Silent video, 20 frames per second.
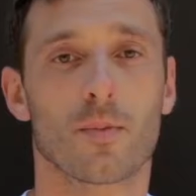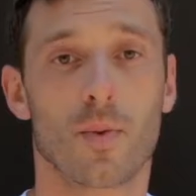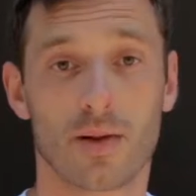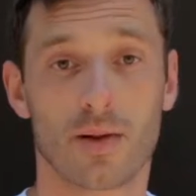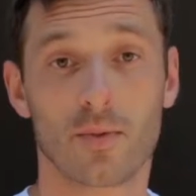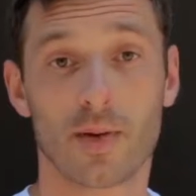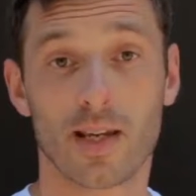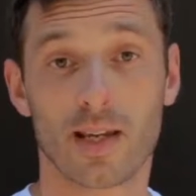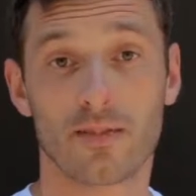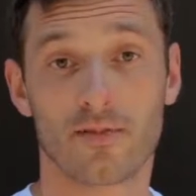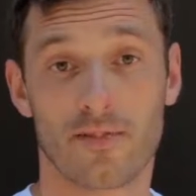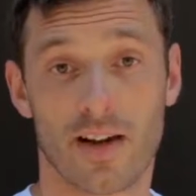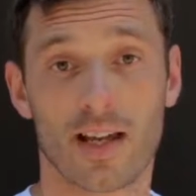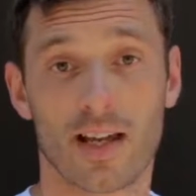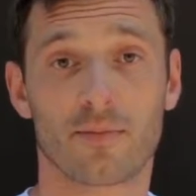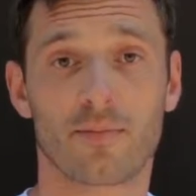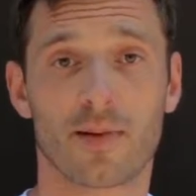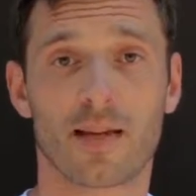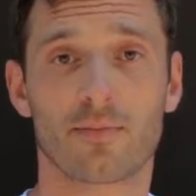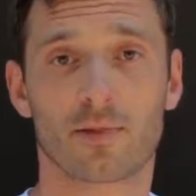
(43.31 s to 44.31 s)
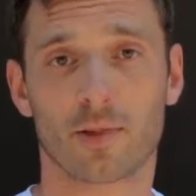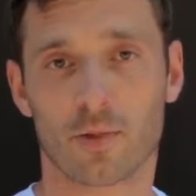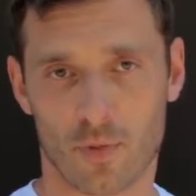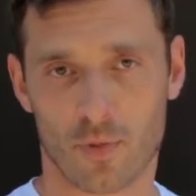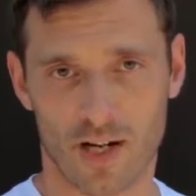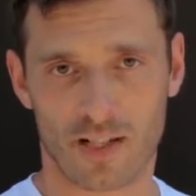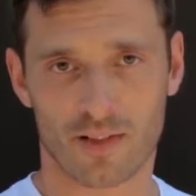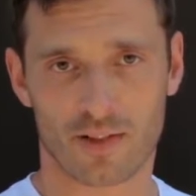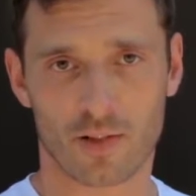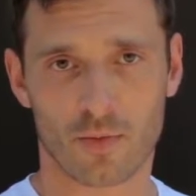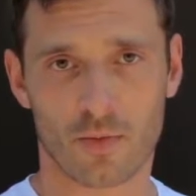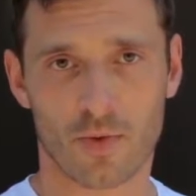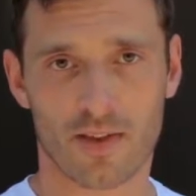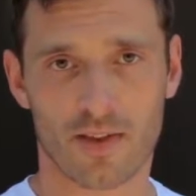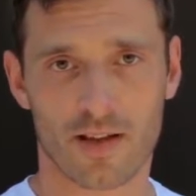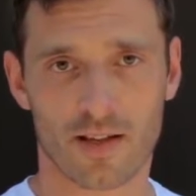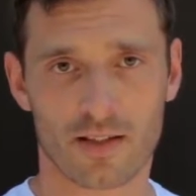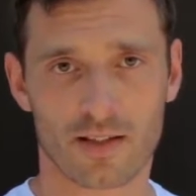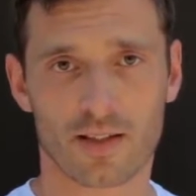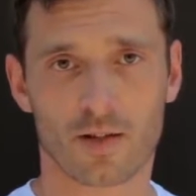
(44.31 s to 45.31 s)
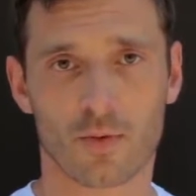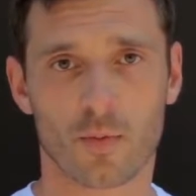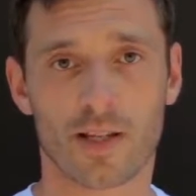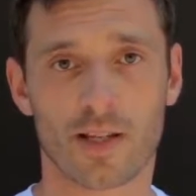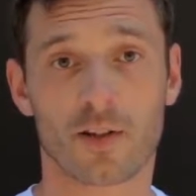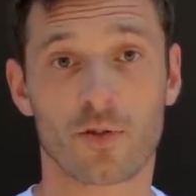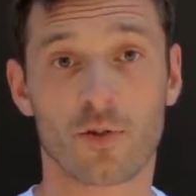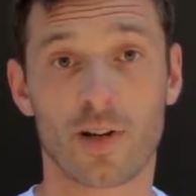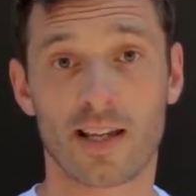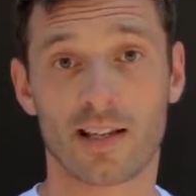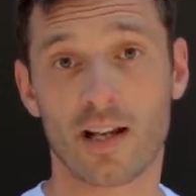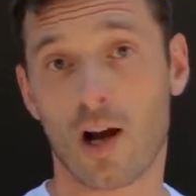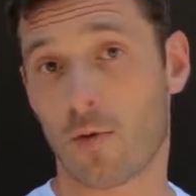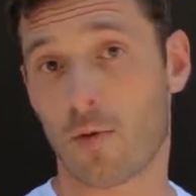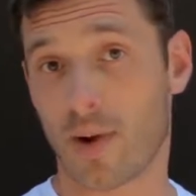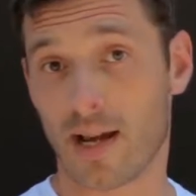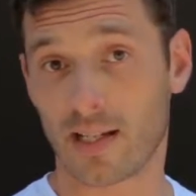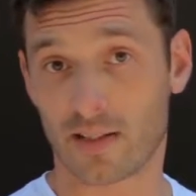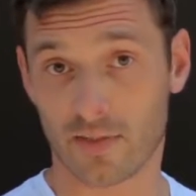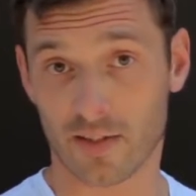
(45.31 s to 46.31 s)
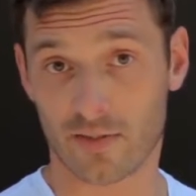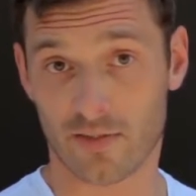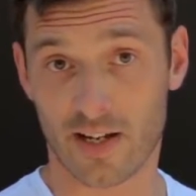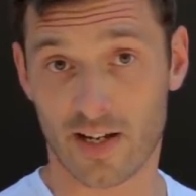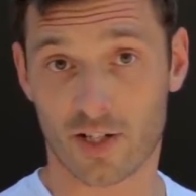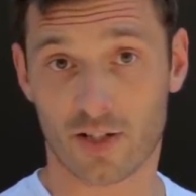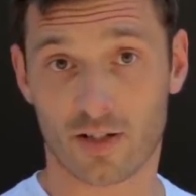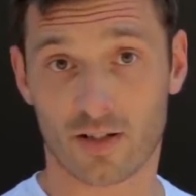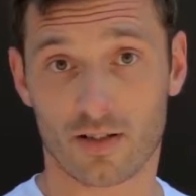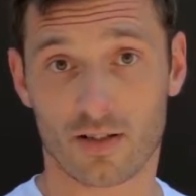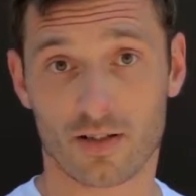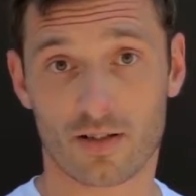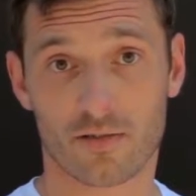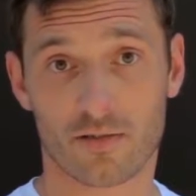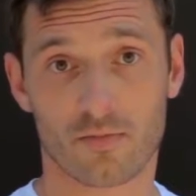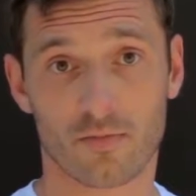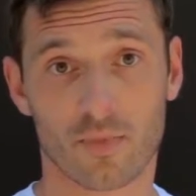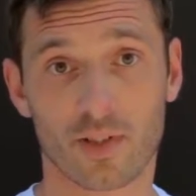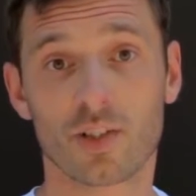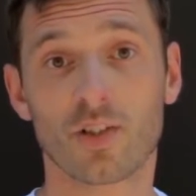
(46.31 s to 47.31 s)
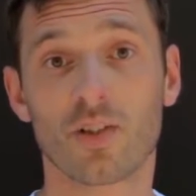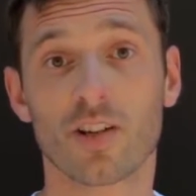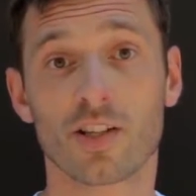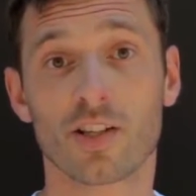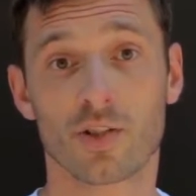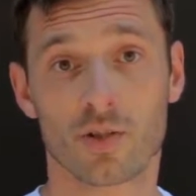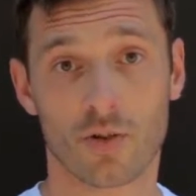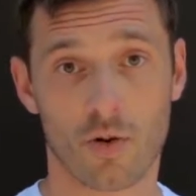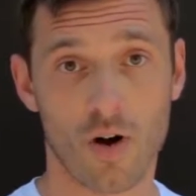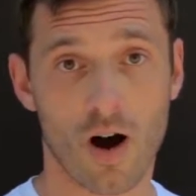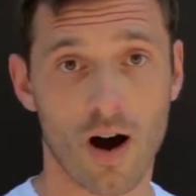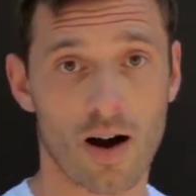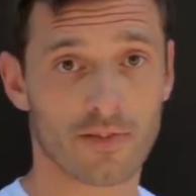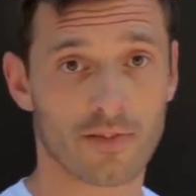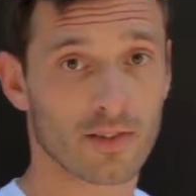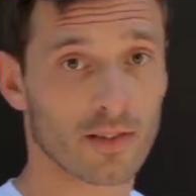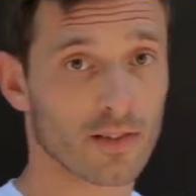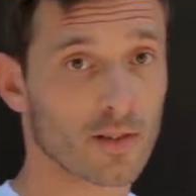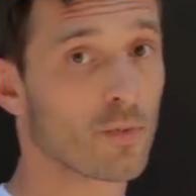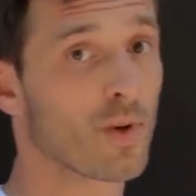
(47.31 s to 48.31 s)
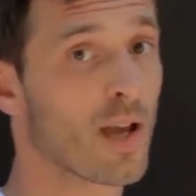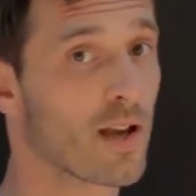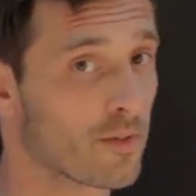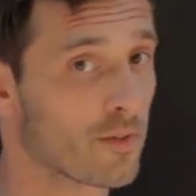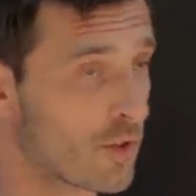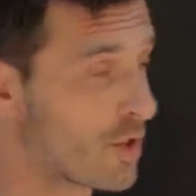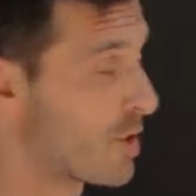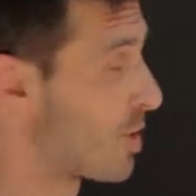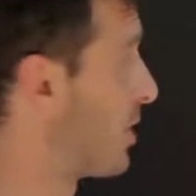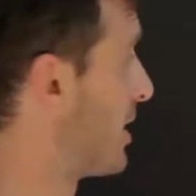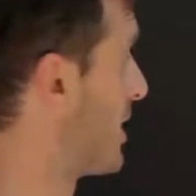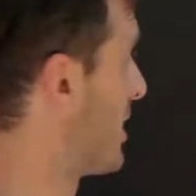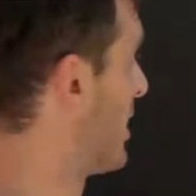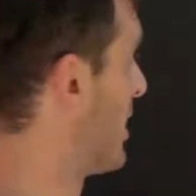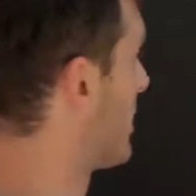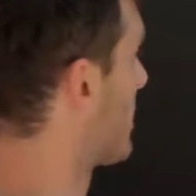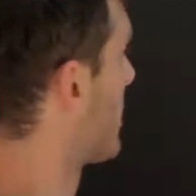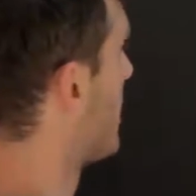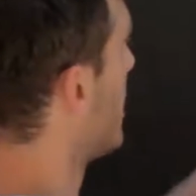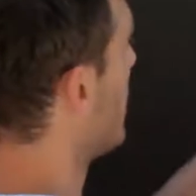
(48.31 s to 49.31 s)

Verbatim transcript: When we invite people to brainstorm with us, we create how might we questions. We do this so often, we have to shorten it.